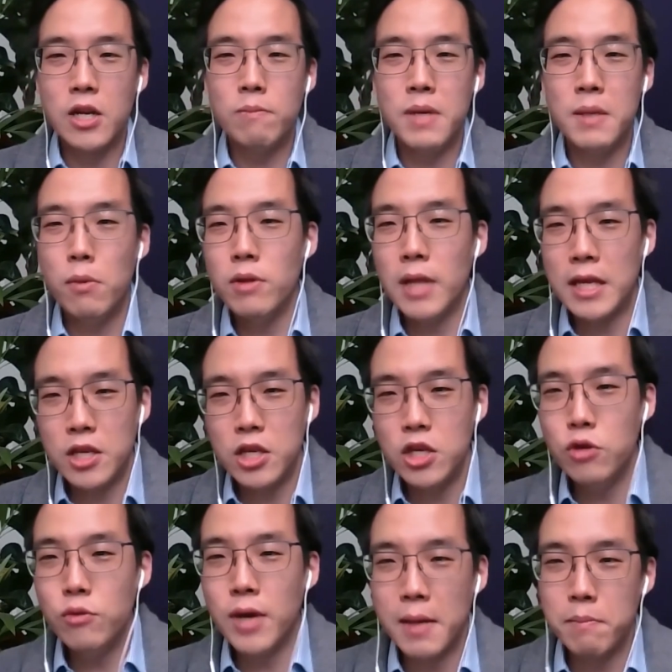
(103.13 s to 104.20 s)
People like
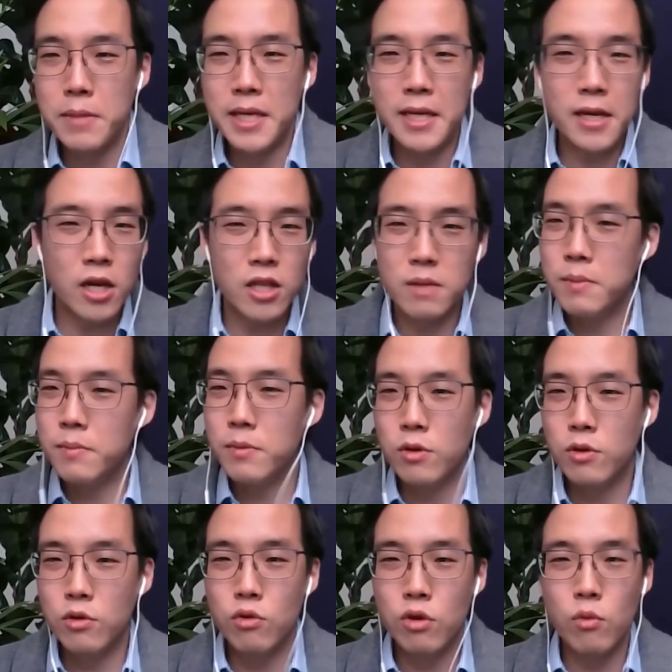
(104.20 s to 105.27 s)
you and me, other
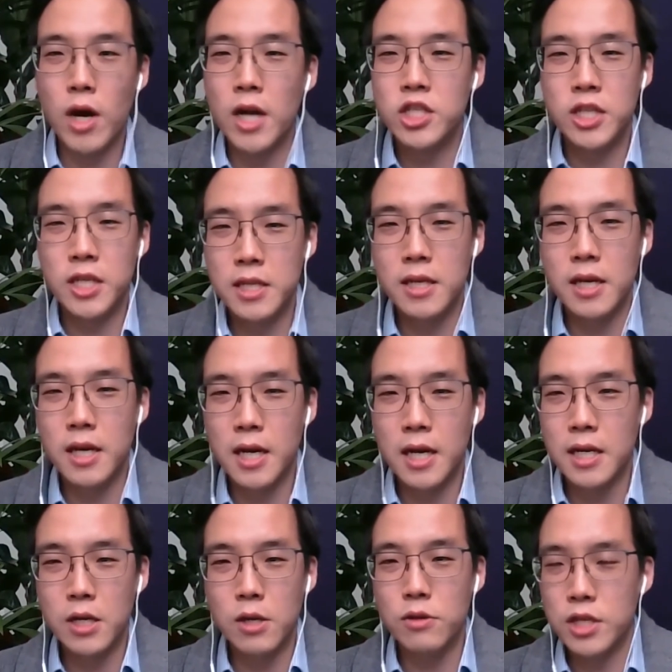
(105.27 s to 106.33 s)
people who are watching,
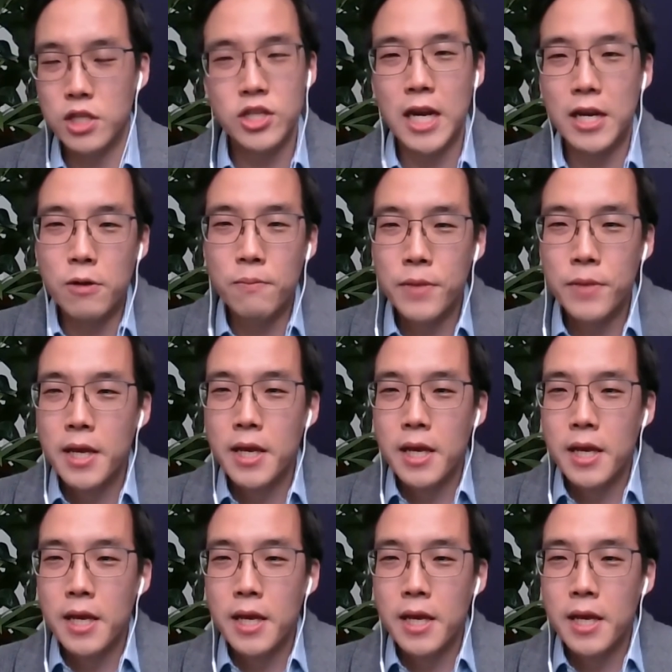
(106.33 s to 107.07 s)
this channel,